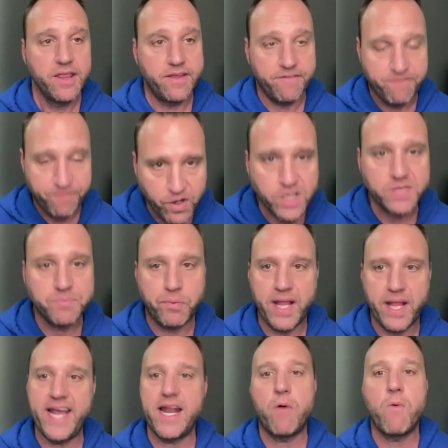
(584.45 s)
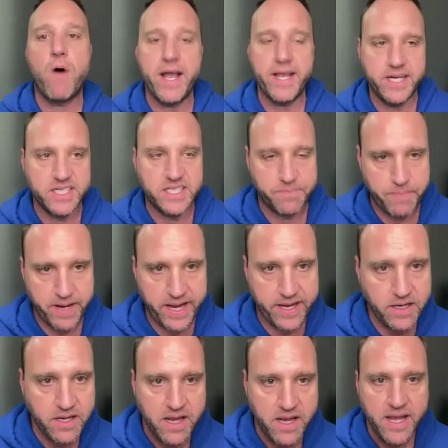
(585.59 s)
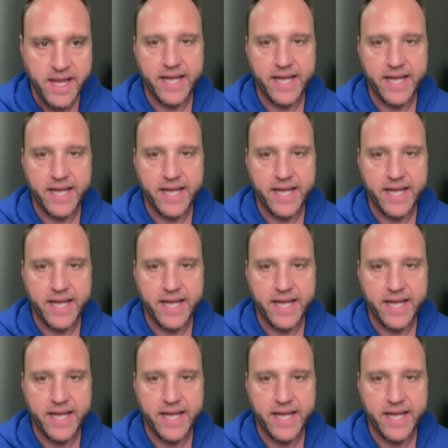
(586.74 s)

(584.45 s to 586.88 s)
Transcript: The first plate I want you to spin